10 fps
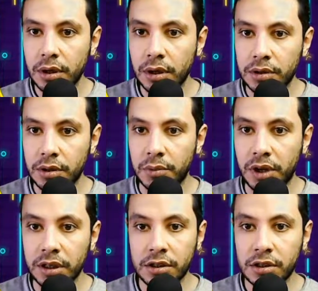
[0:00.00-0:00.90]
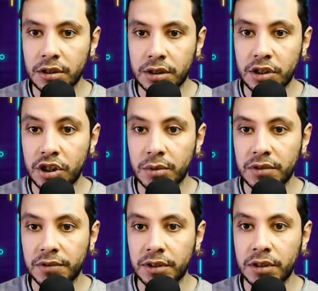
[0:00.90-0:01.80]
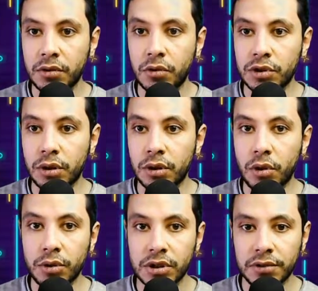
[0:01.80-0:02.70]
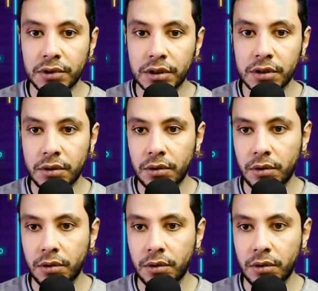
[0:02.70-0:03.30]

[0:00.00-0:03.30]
the price, the cheapest first or the lowest first.